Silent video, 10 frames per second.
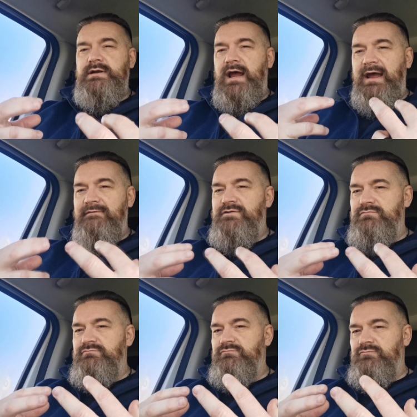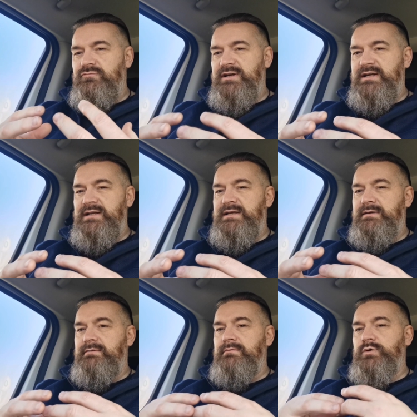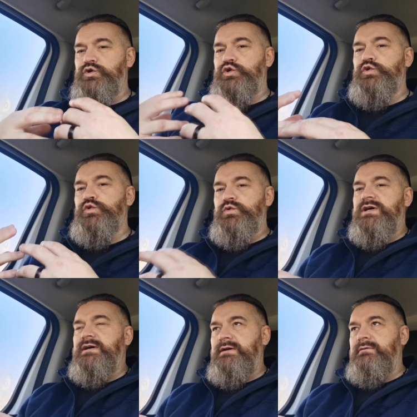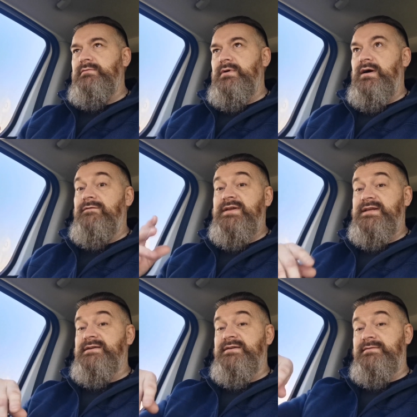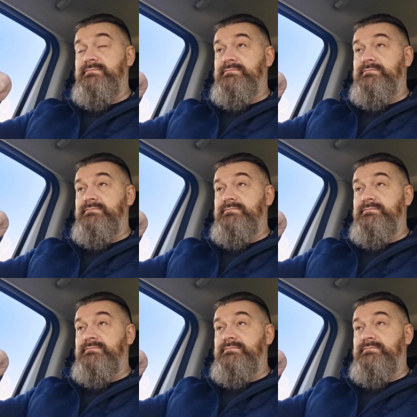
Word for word: haven't really today, other than